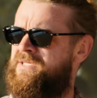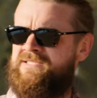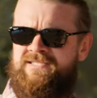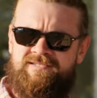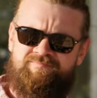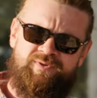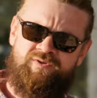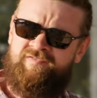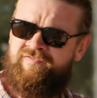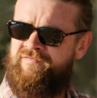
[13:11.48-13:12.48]
aspects.
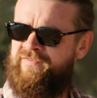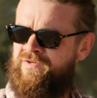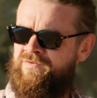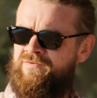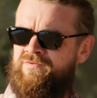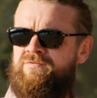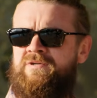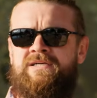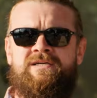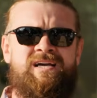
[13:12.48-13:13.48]
Beautiful view,
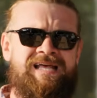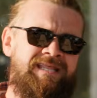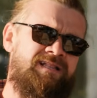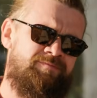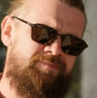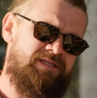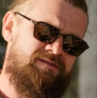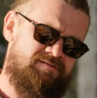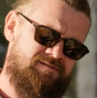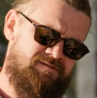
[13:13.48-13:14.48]
a little bit
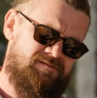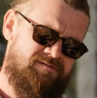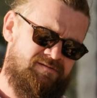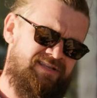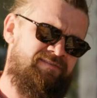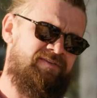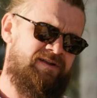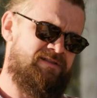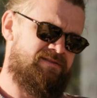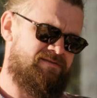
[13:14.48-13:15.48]

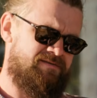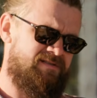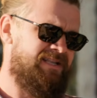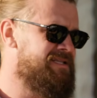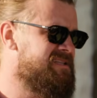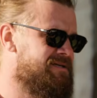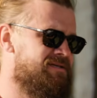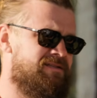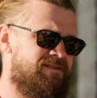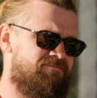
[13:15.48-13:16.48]
different
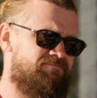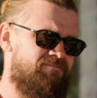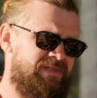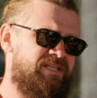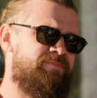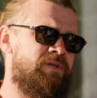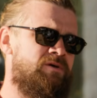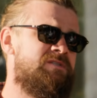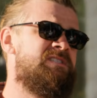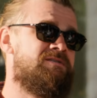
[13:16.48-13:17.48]
land
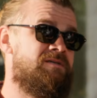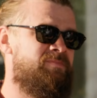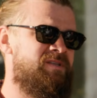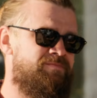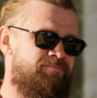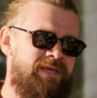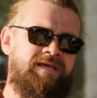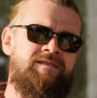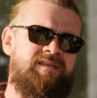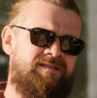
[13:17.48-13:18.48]
plots, a bit
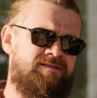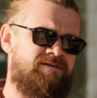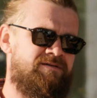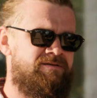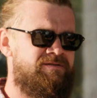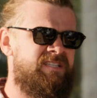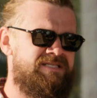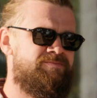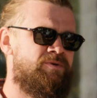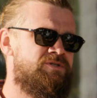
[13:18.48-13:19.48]
bigger than in
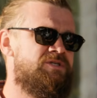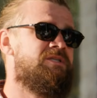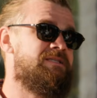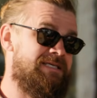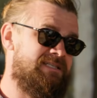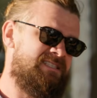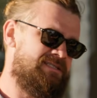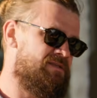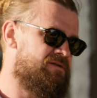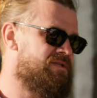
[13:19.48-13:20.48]
this project, the
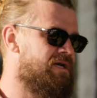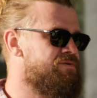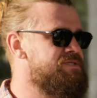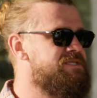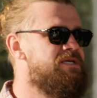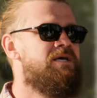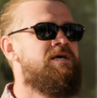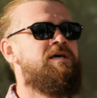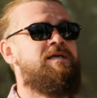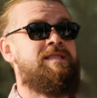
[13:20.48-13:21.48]
standard houses.
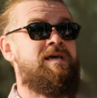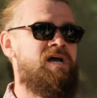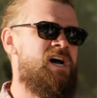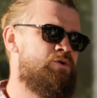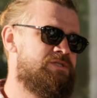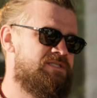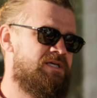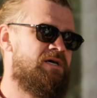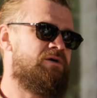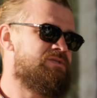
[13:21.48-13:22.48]
The house as a
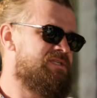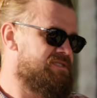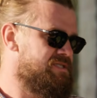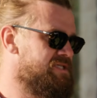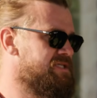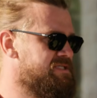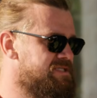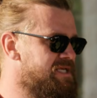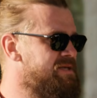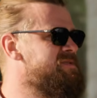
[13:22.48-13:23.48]
house is just the same,